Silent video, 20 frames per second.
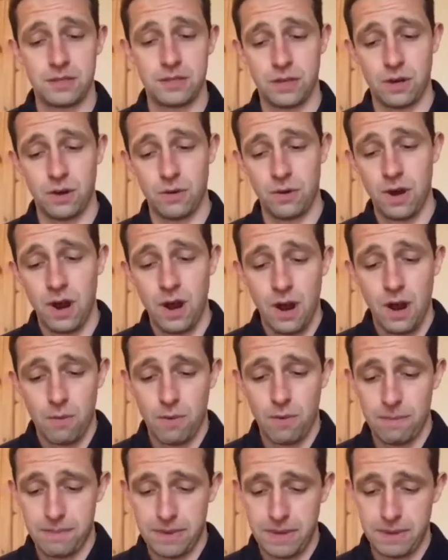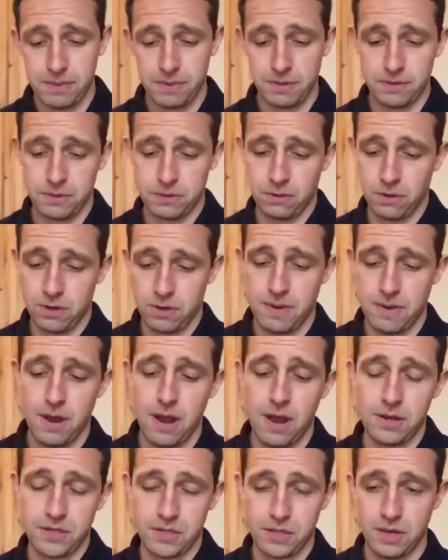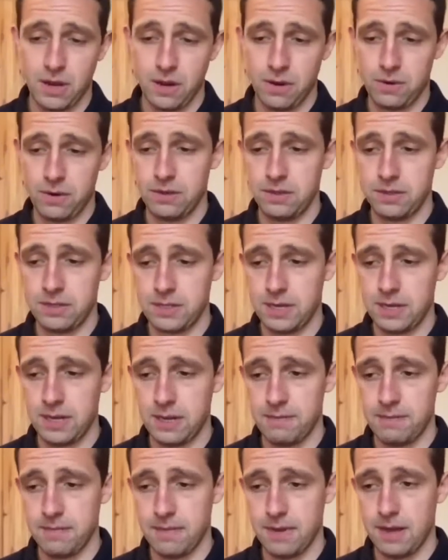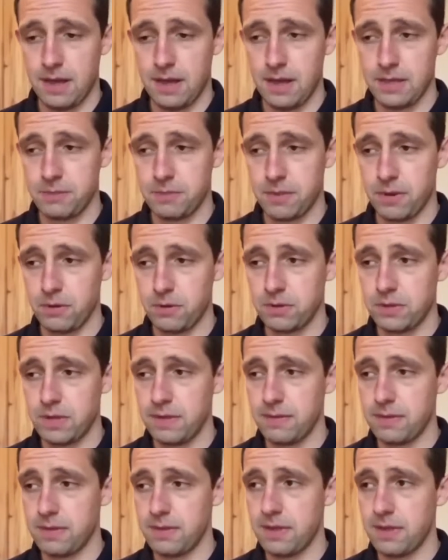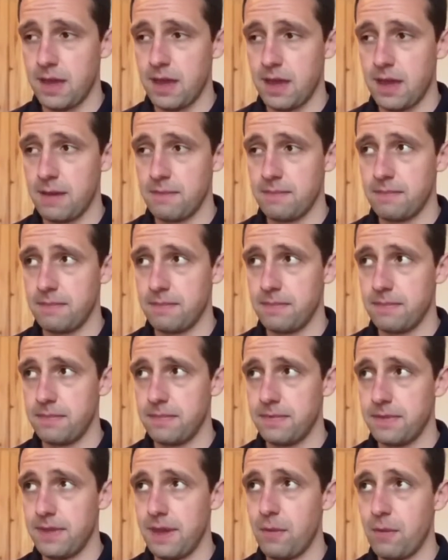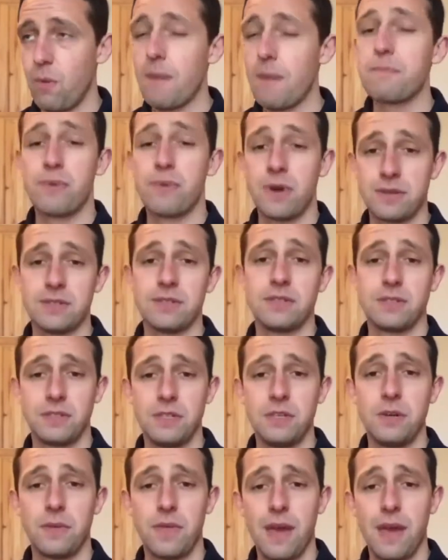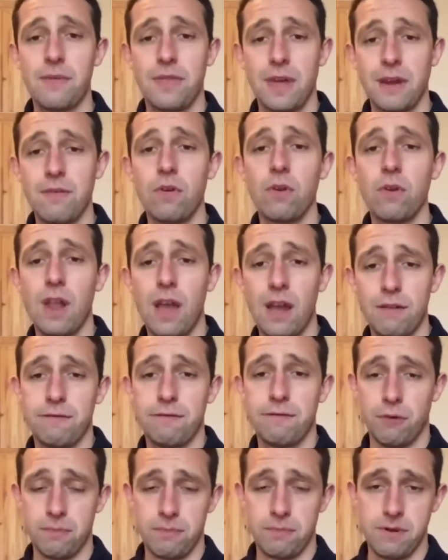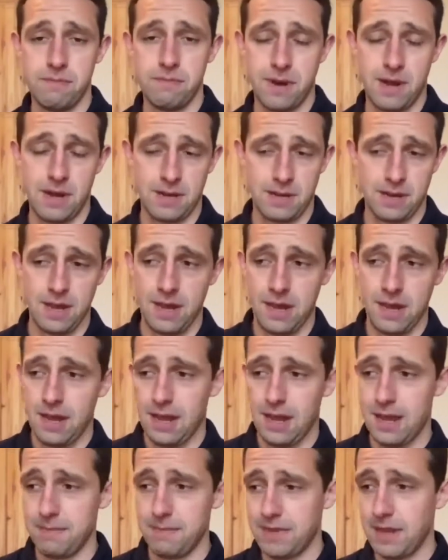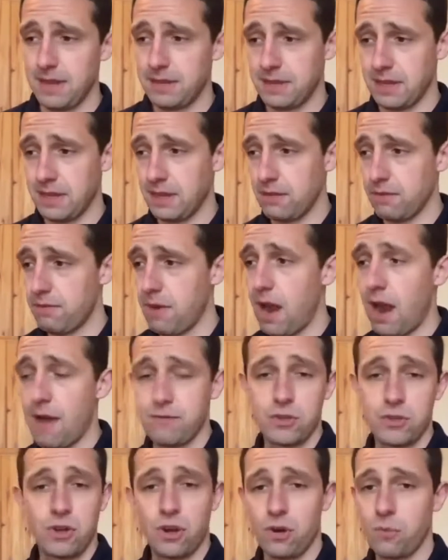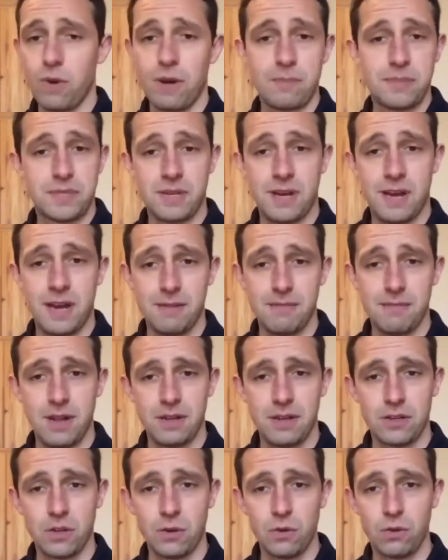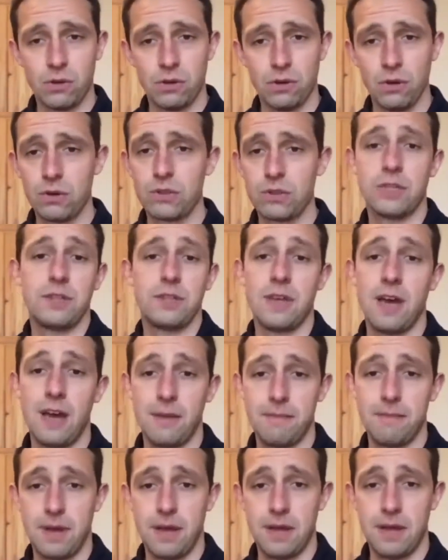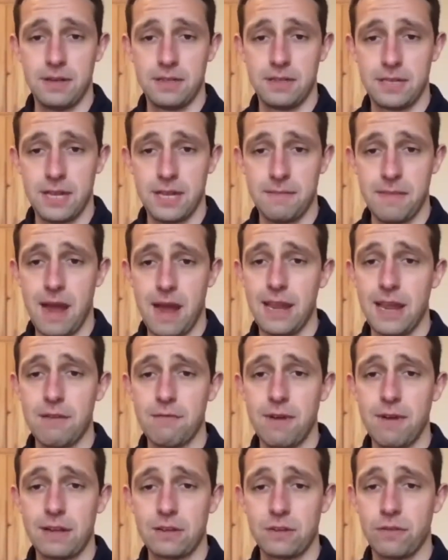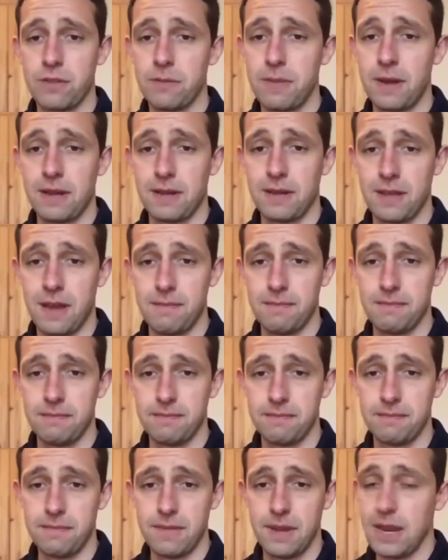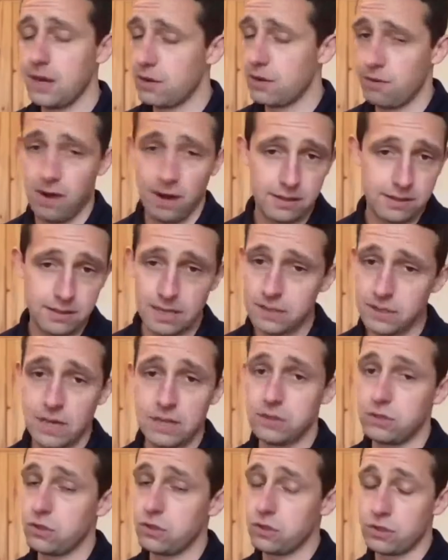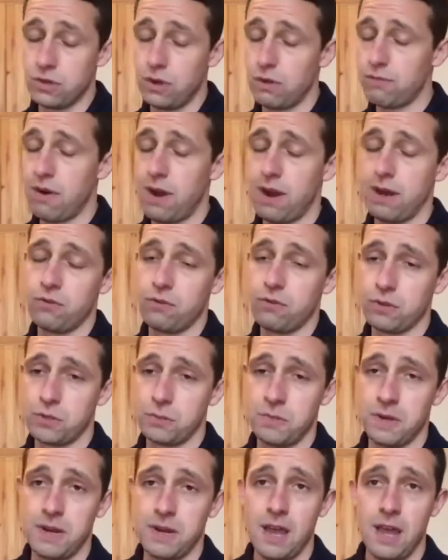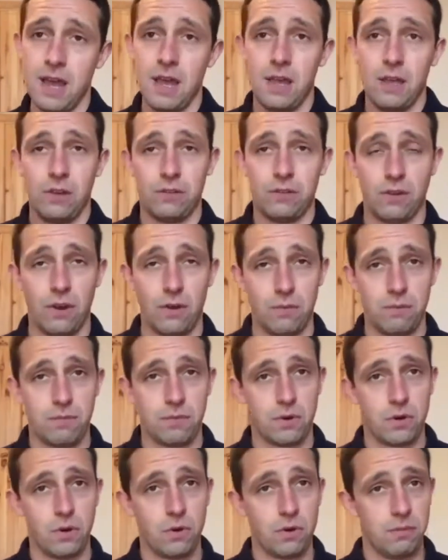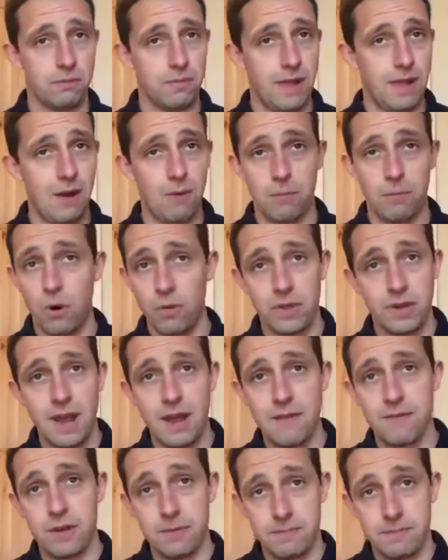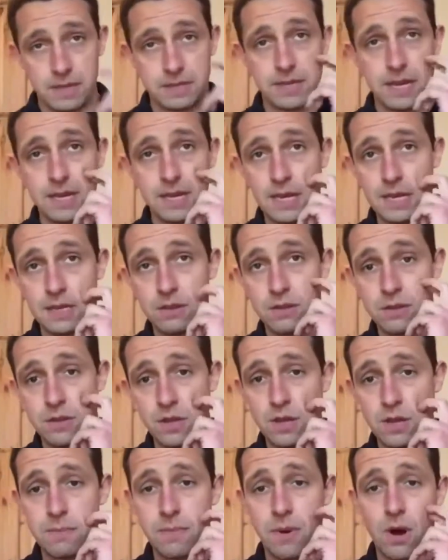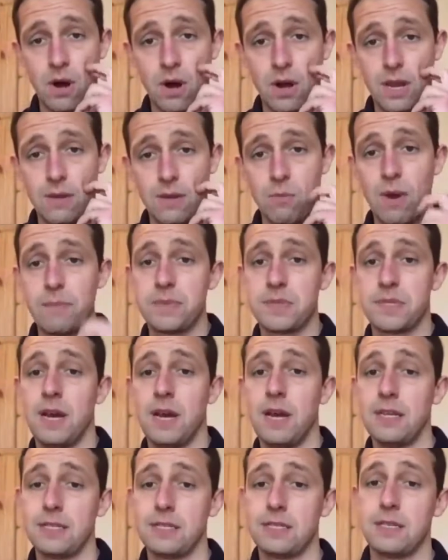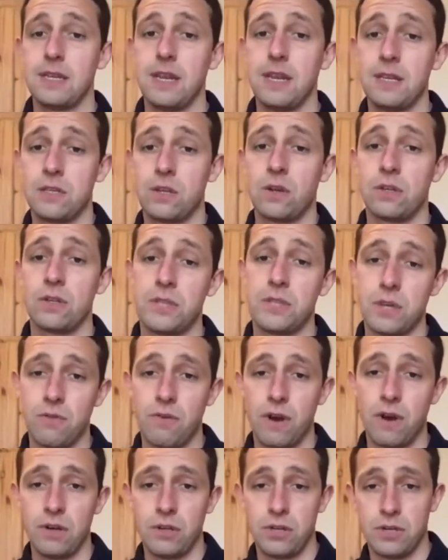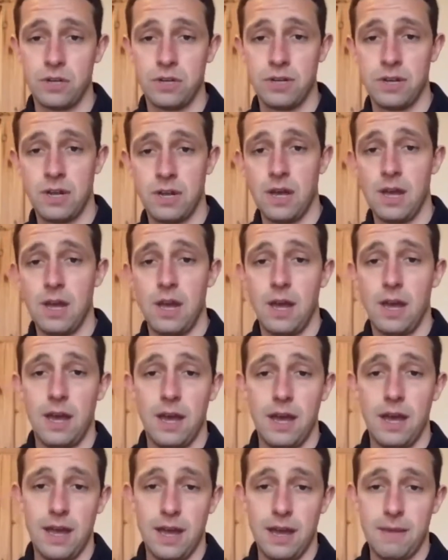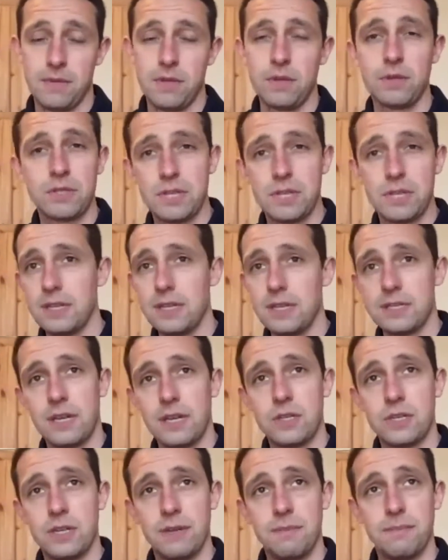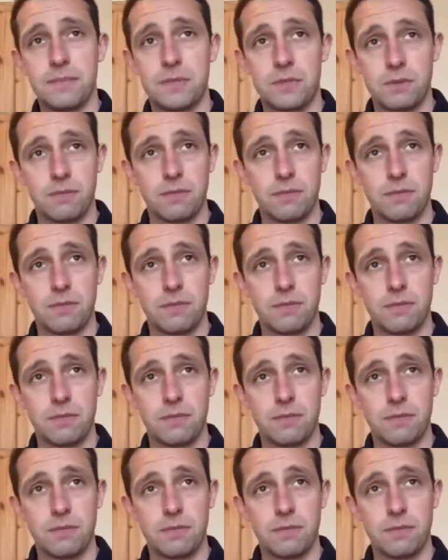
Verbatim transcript: So when people talk about SEO and um, I suppose that their their web presence, you know, their their online yeah. footprint, Mike, um, they think right. I've just got a website, and Google looks at that, and um, I get ranked off the back of that. Yeah. incorrect. It's, it's, just not right, trust me. So Google now more than ever are taking third party websites into consideration. Yeah um, you'll see this actually.